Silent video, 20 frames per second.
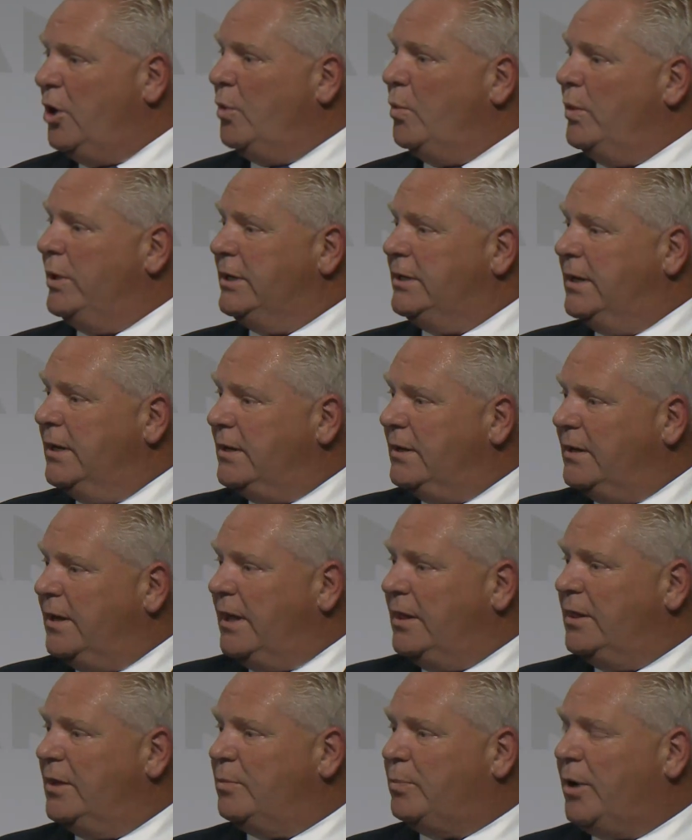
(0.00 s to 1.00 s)
We did it
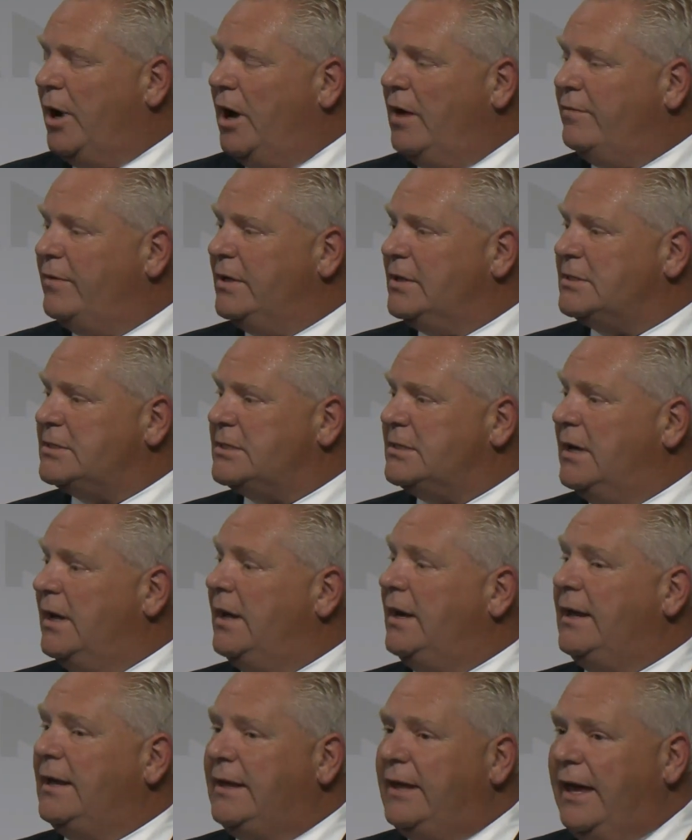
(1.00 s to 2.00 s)
at the province.
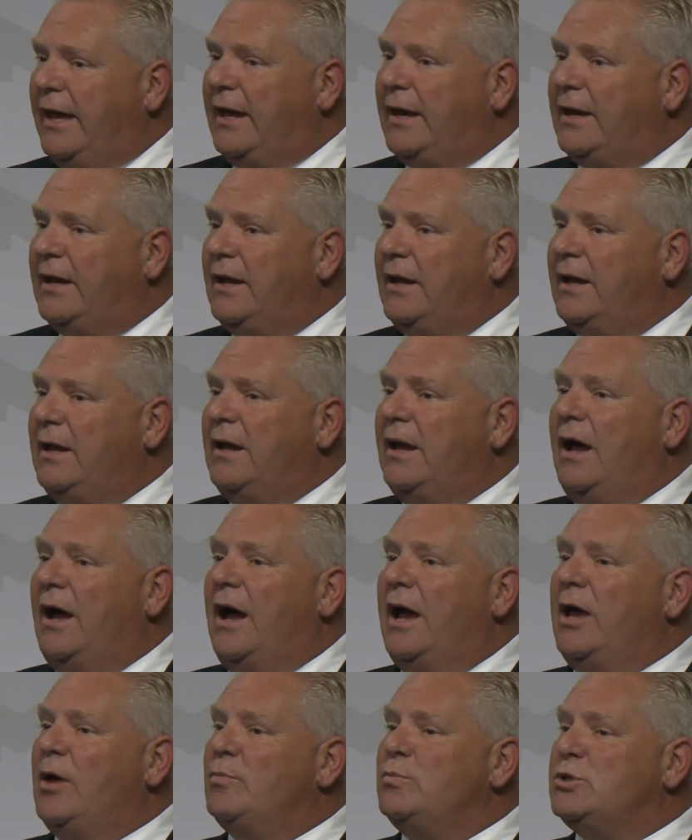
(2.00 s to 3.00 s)
And again,
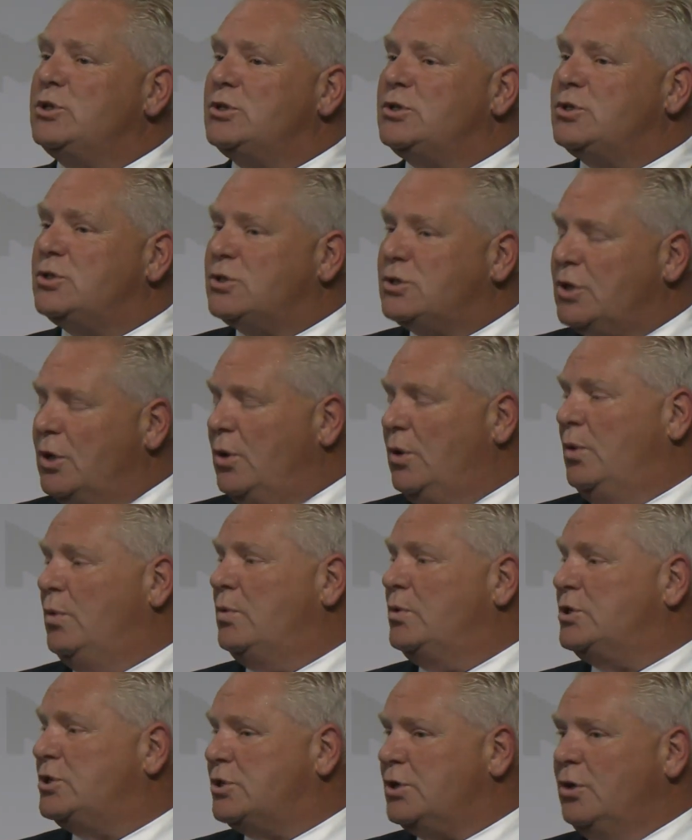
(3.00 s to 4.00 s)
I am so
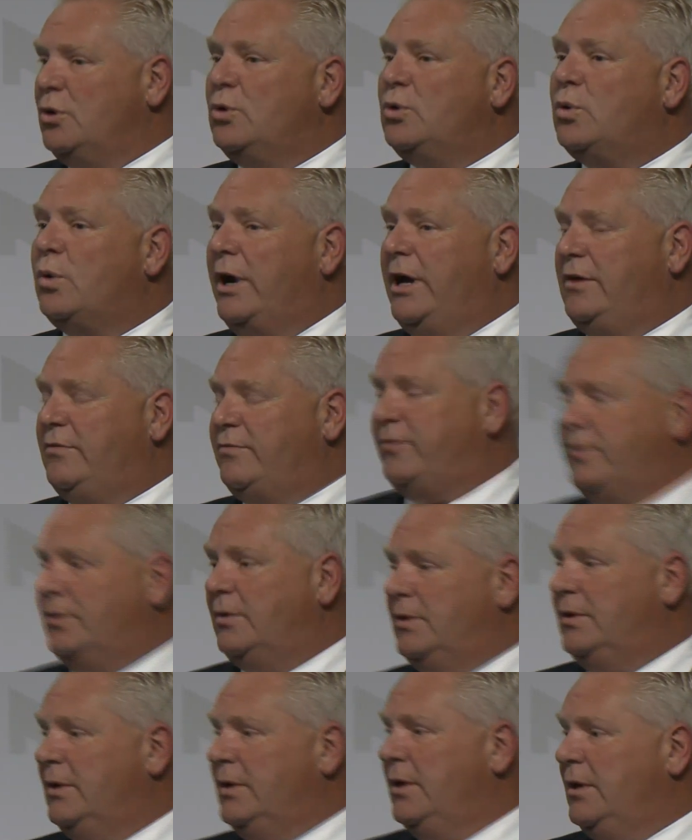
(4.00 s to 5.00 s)
grateful
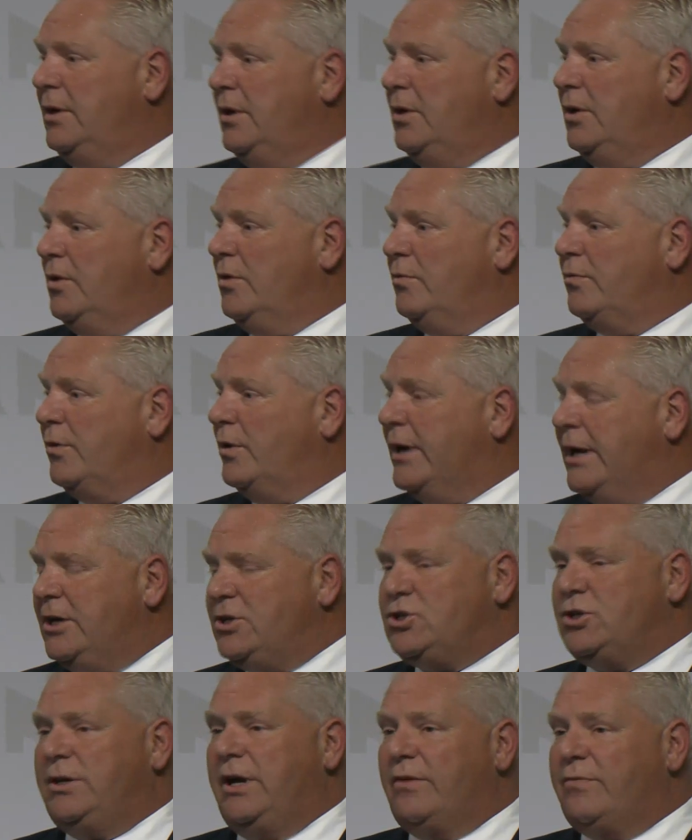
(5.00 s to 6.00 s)
for
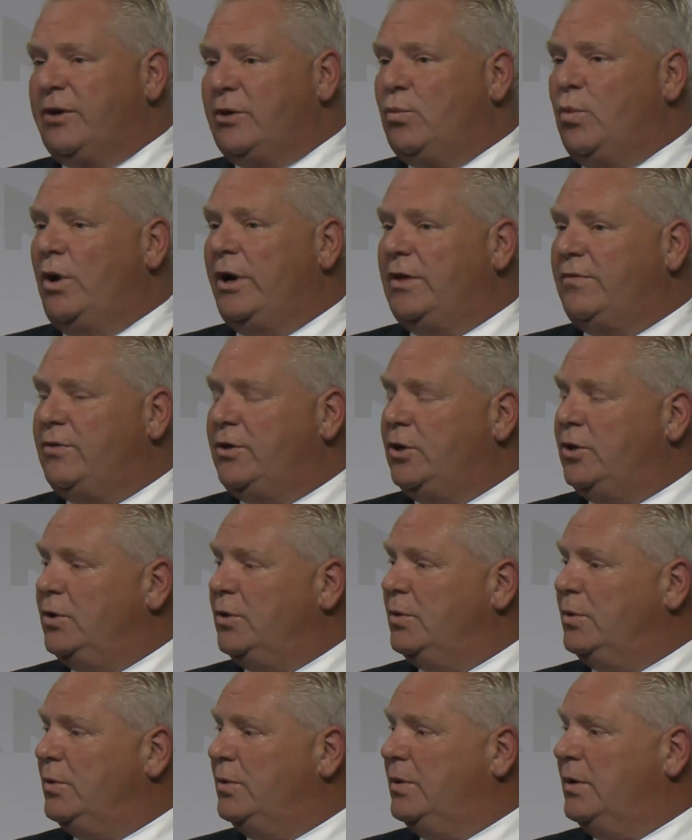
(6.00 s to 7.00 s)
each and every one of
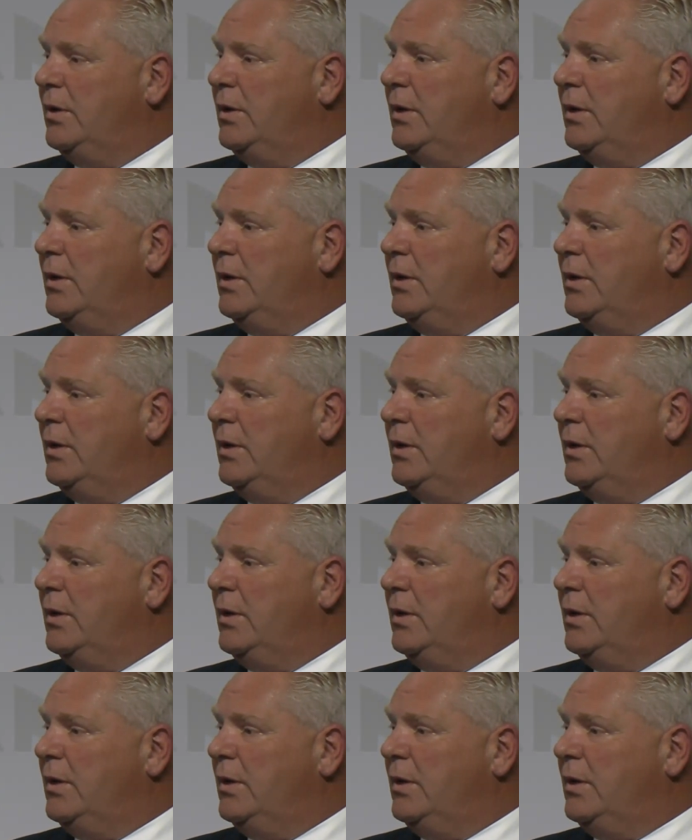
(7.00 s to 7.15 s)
you